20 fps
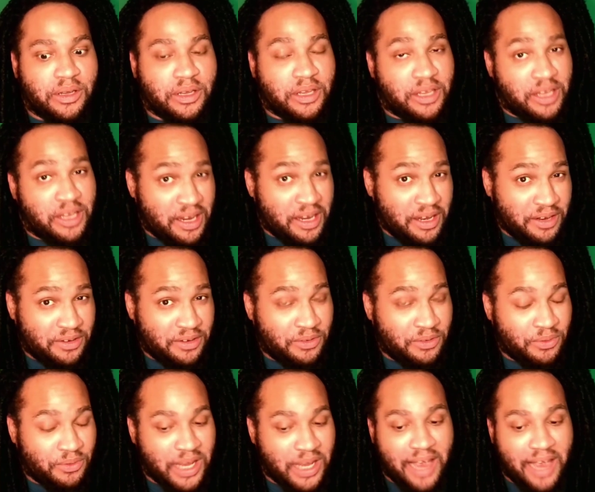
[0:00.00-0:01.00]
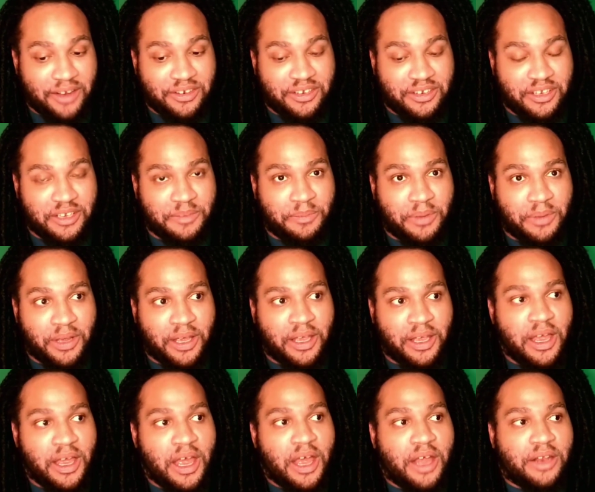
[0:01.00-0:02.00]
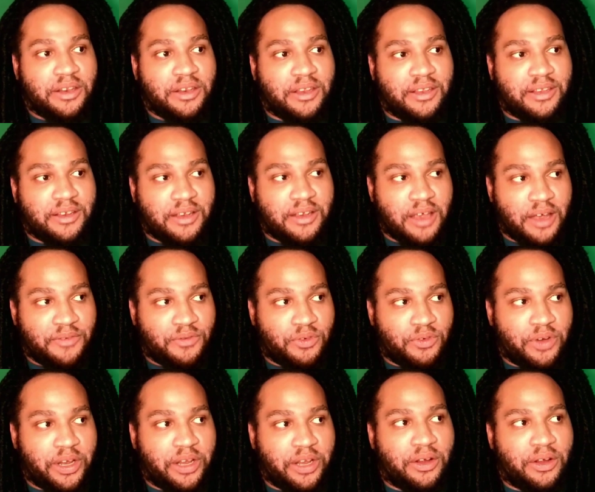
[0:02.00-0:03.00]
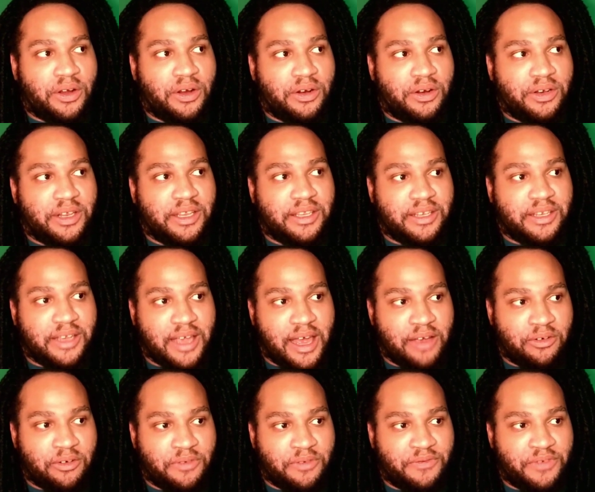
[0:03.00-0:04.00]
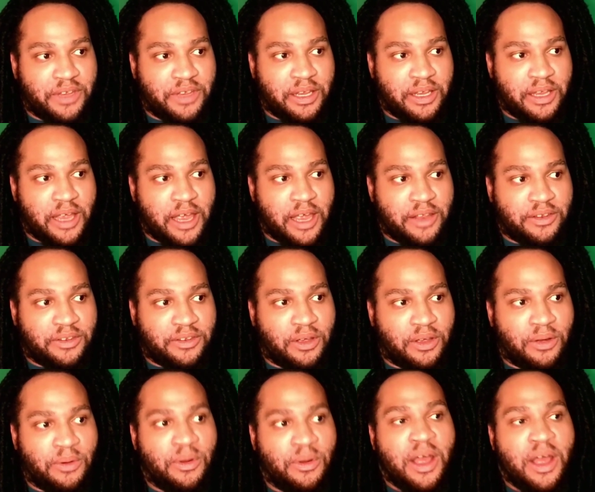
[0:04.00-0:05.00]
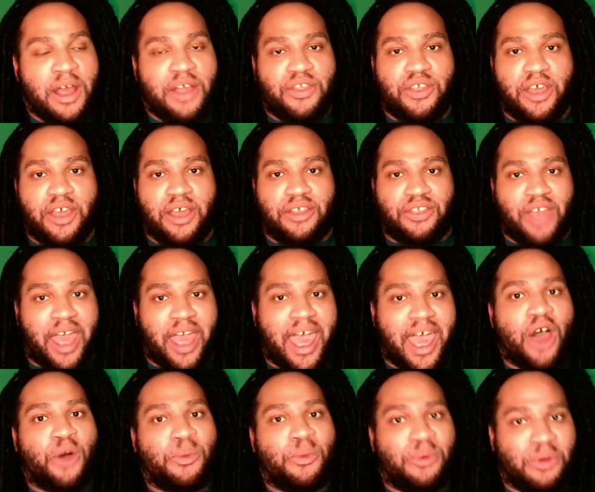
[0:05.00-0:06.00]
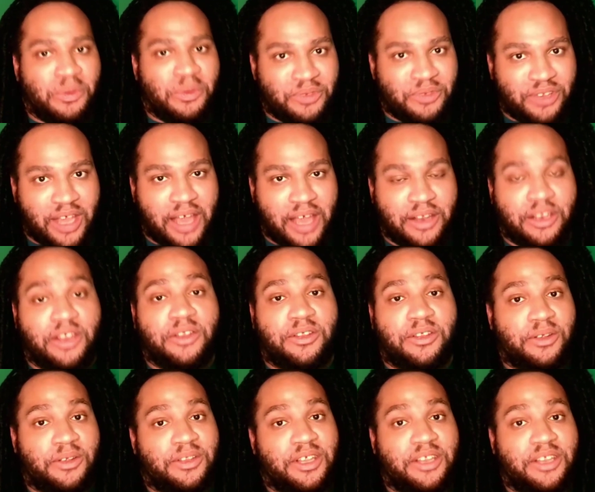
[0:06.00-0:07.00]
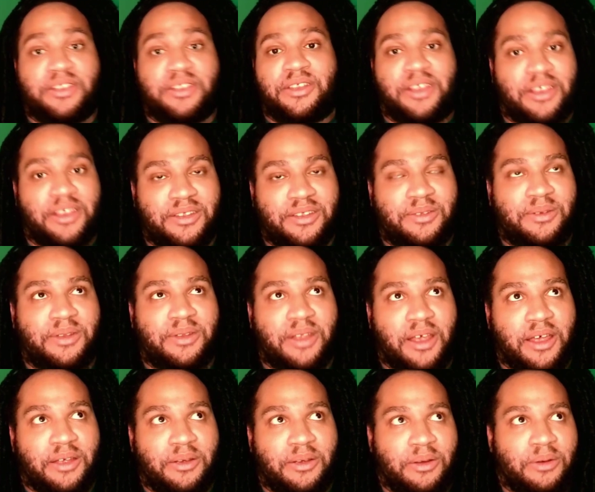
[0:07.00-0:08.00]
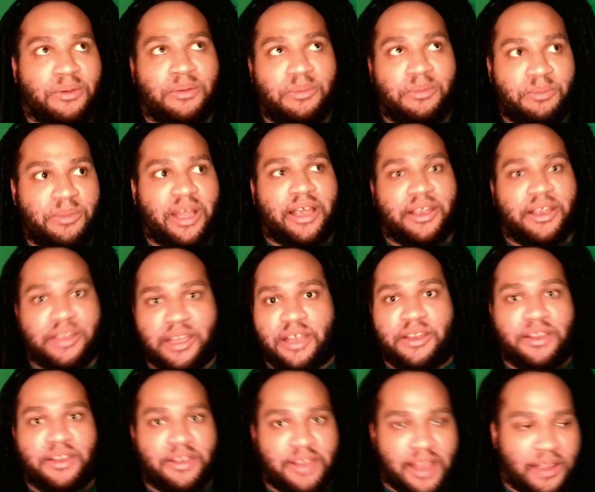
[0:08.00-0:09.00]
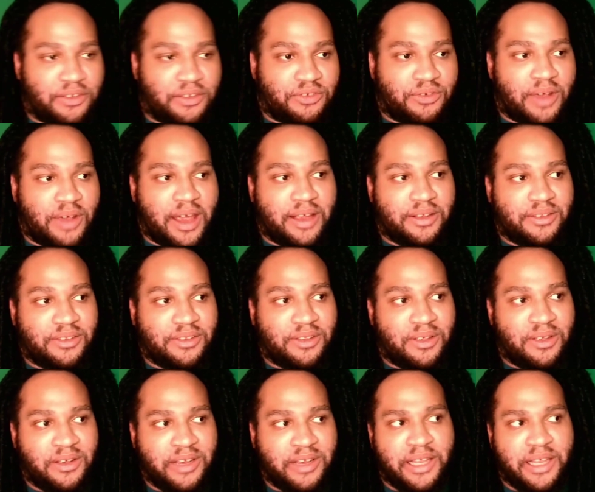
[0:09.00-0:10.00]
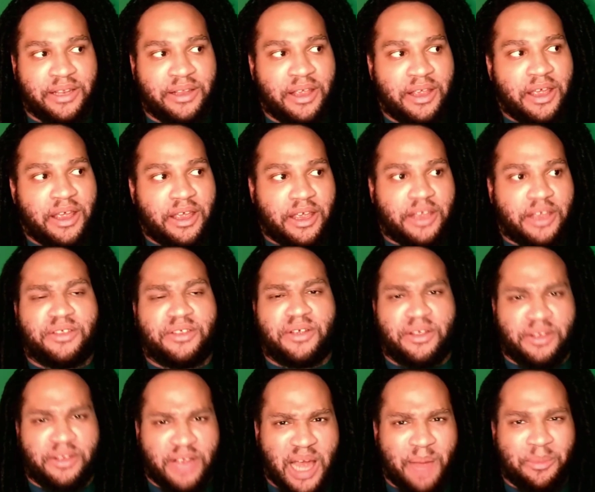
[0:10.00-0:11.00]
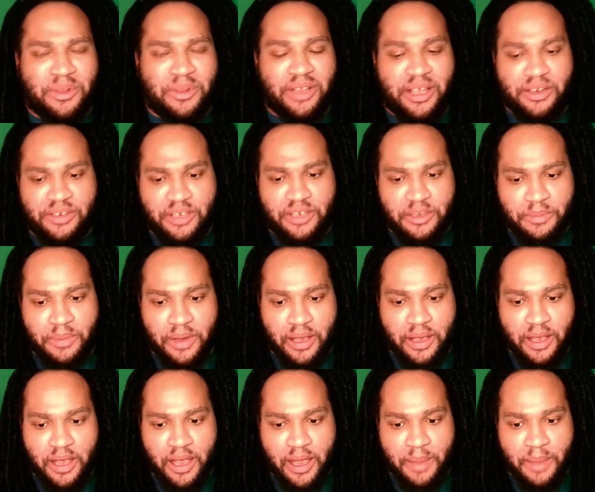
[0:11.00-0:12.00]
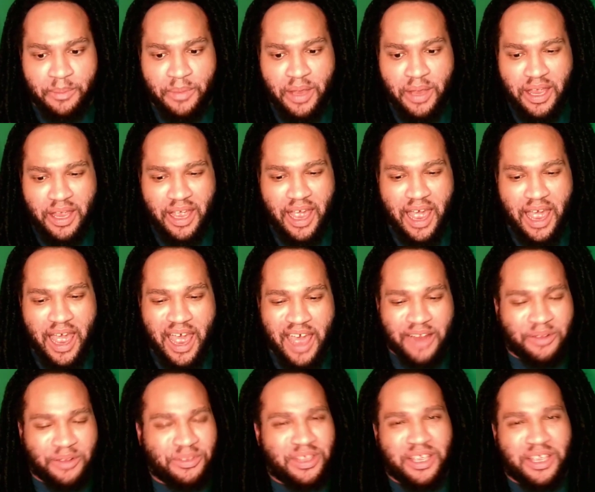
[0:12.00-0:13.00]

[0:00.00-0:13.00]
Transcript: getting to reactions, but discovering her discography and so the, the albums. I so this this like I said, it's a soundtrack song and it's on compilations, but um, I don't think